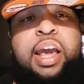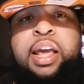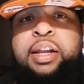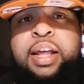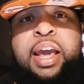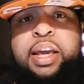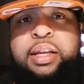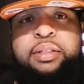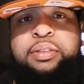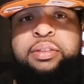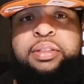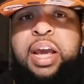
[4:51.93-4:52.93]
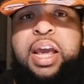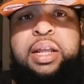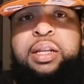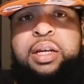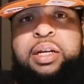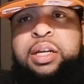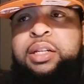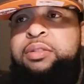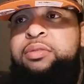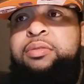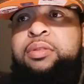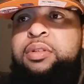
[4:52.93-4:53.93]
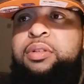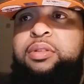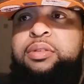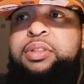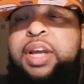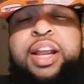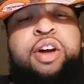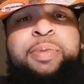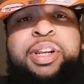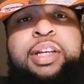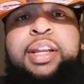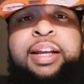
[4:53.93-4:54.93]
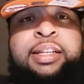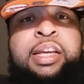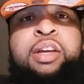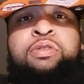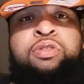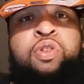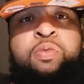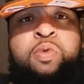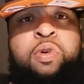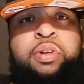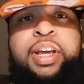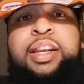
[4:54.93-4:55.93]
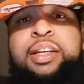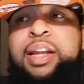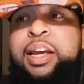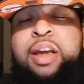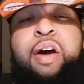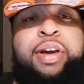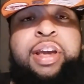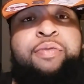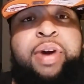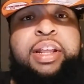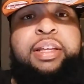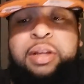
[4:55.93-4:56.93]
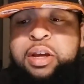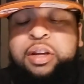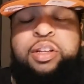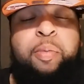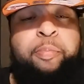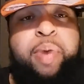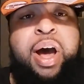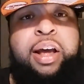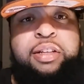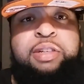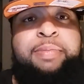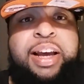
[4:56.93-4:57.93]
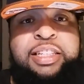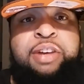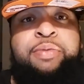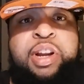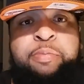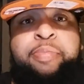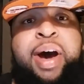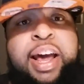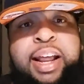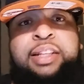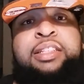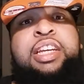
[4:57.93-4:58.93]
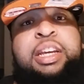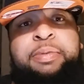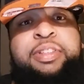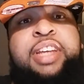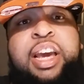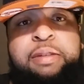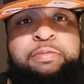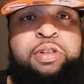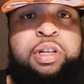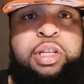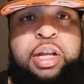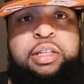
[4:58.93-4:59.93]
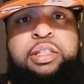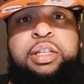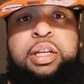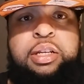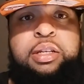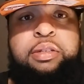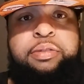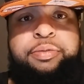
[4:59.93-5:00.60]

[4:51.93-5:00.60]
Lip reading: And they don't look like the Eagles no more. They look like y'all getting ready to buy that team and take them to another city.